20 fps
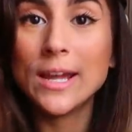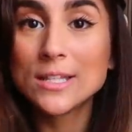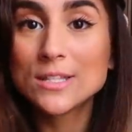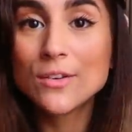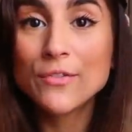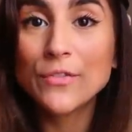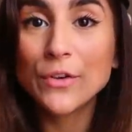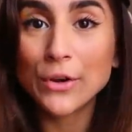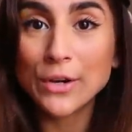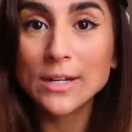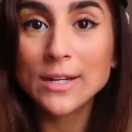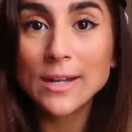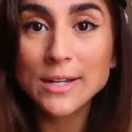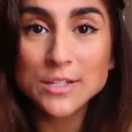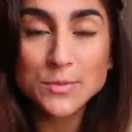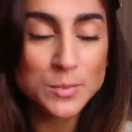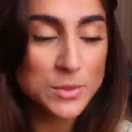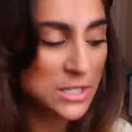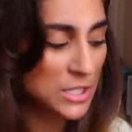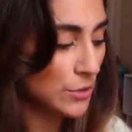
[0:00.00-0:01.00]
It's a very
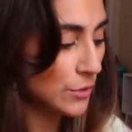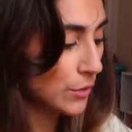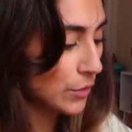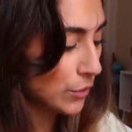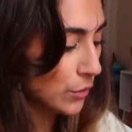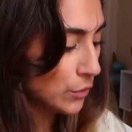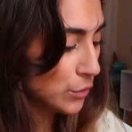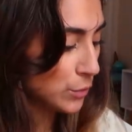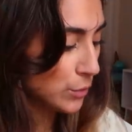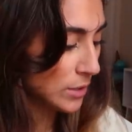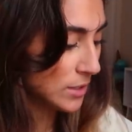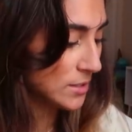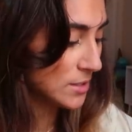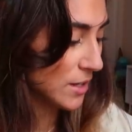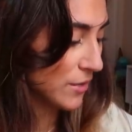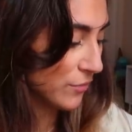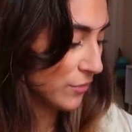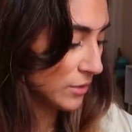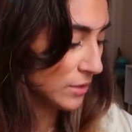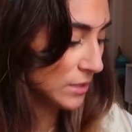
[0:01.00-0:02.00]
nice material. You could
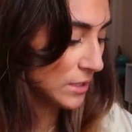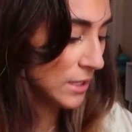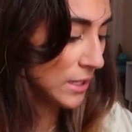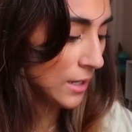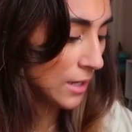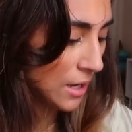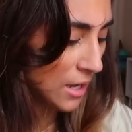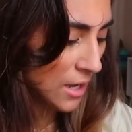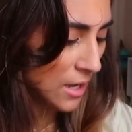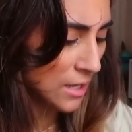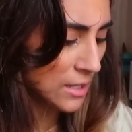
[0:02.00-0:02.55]
definitely